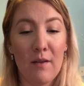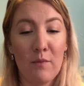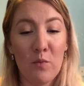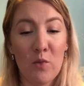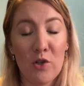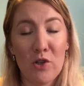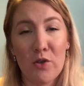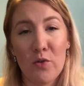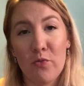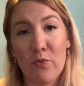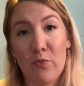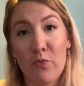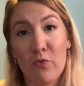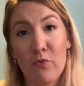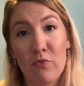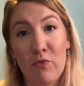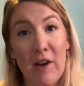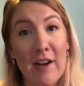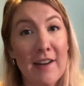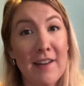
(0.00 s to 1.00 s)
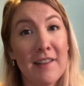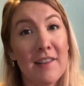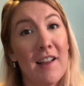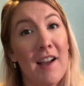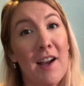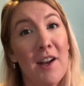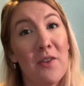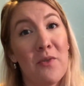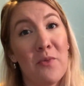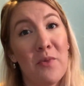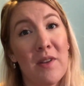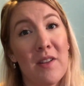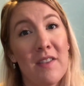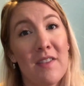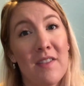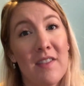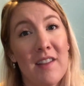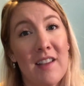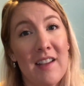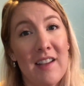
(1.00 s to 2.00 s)
which is right in line with
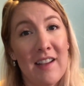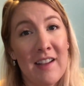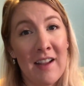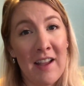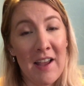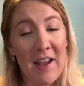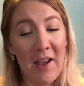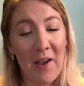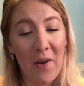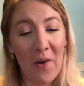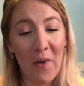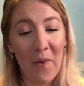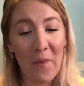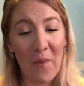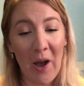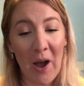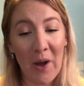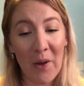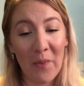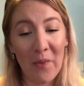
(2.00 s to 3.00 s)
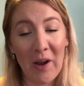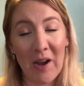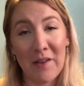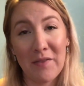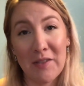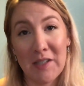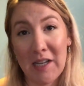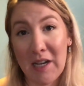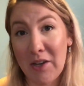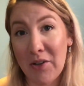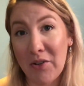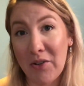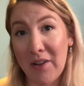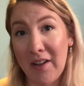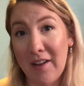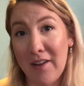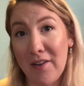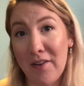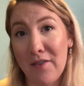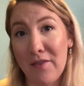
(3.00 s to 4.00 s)
the wives' tale
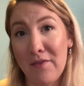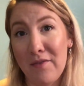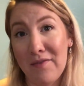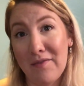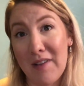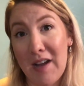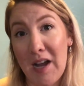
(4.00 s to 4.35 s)
of